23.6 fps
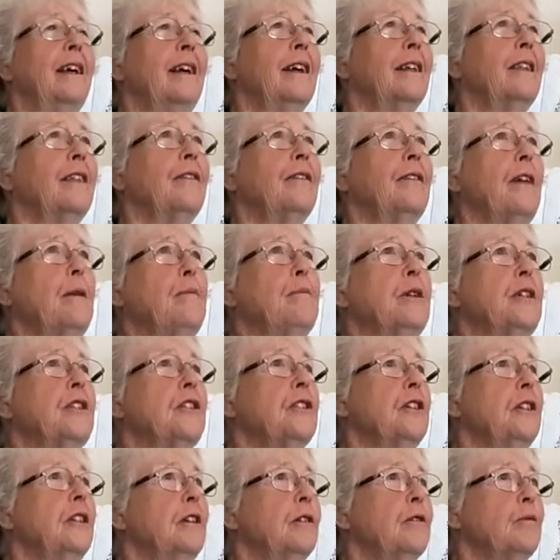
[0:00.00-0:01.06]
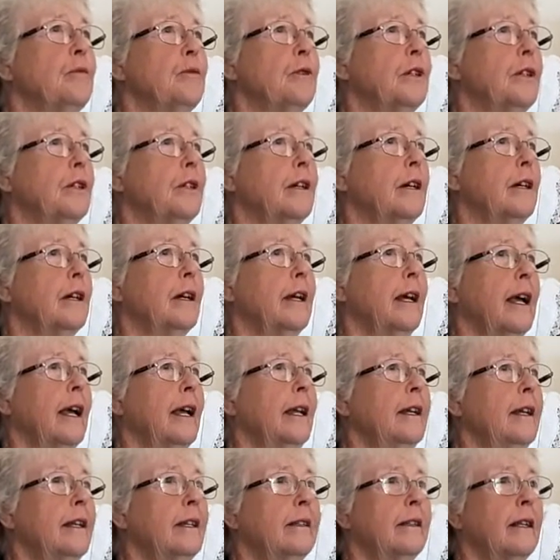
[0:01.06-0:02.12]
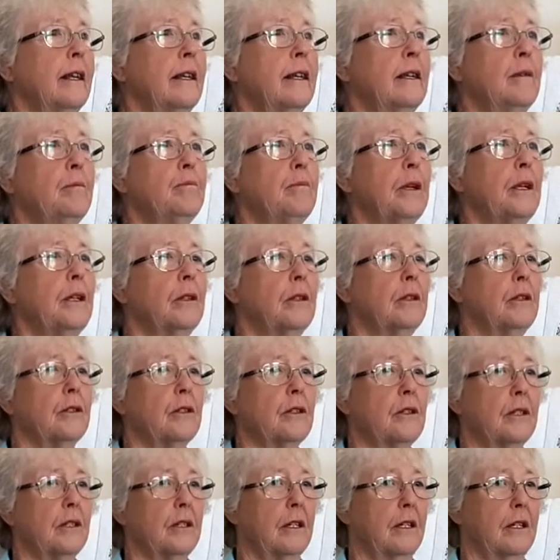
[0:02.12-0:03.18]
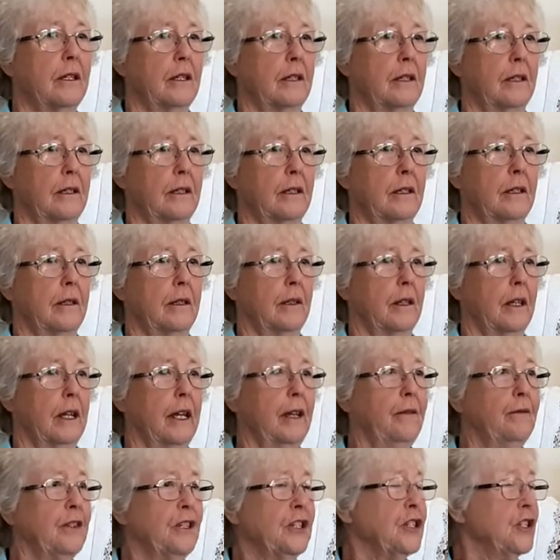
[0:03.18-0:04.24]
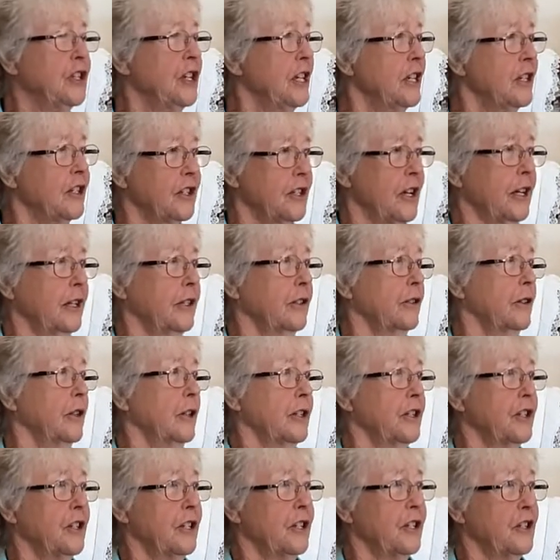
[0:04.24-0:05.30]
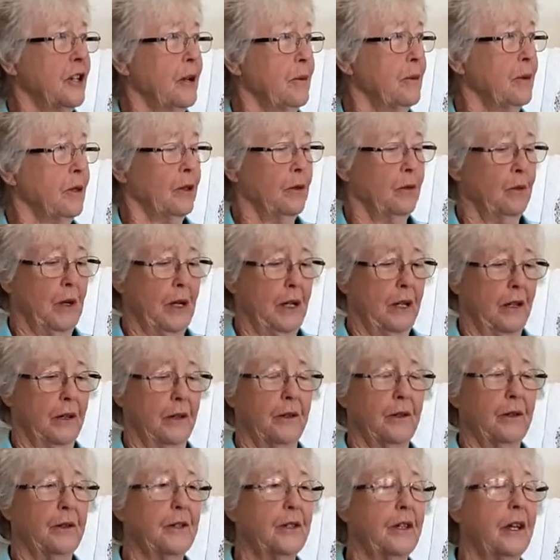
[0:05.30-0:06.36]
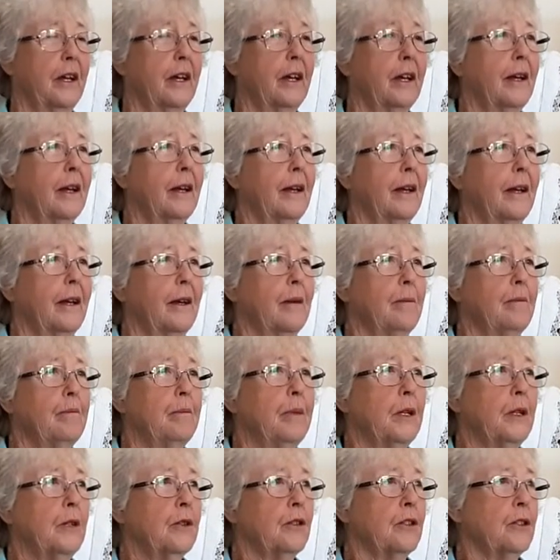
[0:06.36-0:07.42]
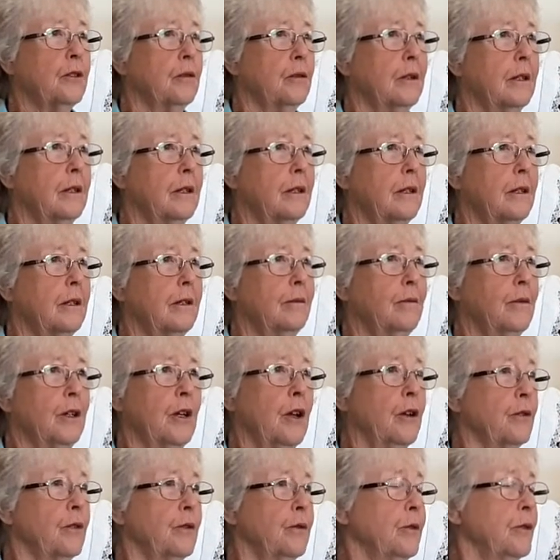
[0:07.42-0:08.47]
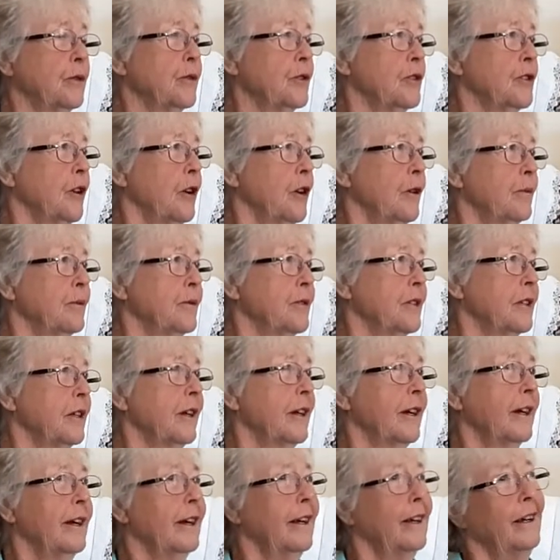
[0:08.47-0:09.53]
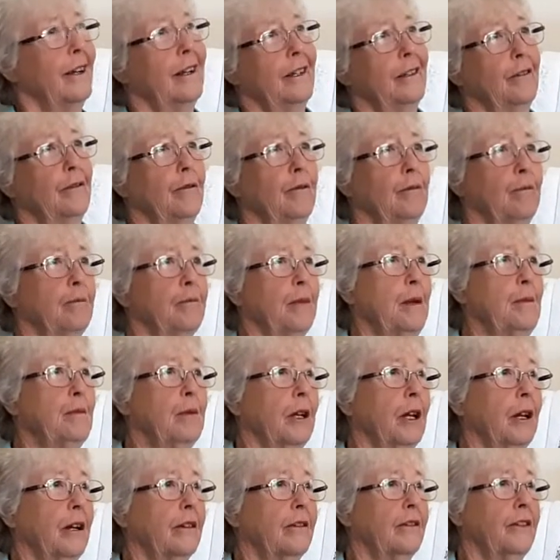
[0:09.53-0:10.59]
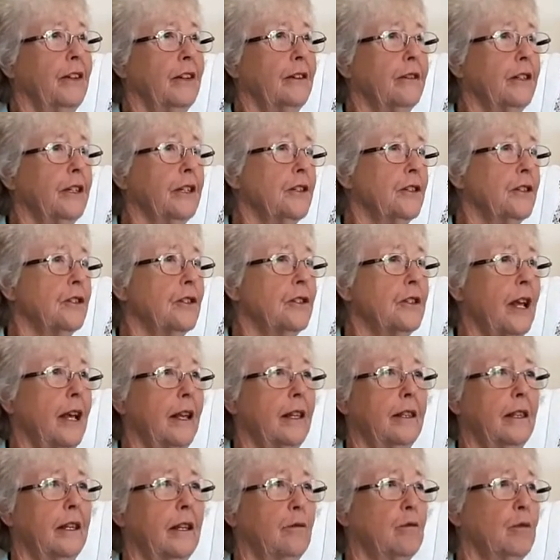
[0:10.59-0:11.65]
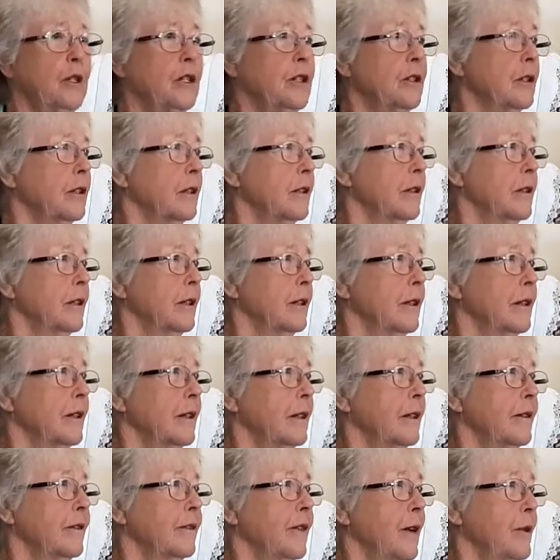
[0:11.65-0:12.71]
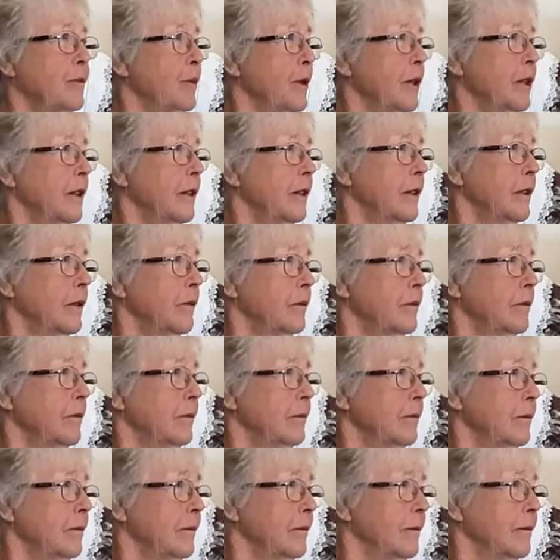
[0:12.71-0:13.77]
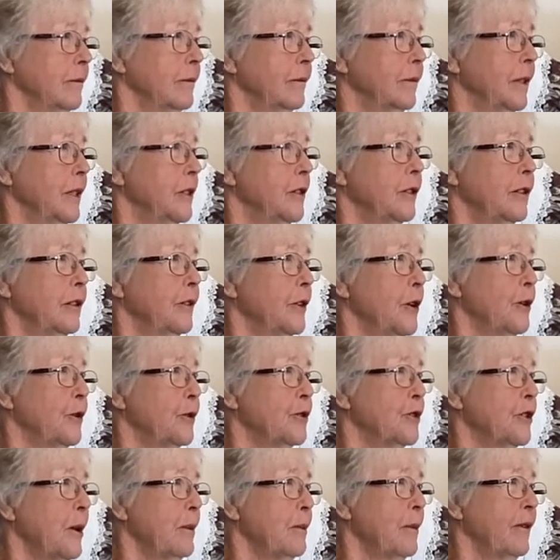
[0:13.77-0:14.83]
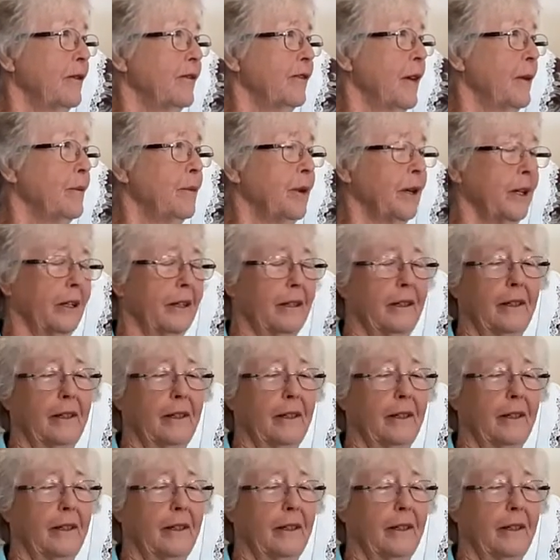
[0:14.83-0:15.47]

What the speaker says: The fabrics in it were anything, because even seersucker, I see some of the windows, because there were no quilt shops, and people like farriers had their winter fabric in the winter, no summer fabric.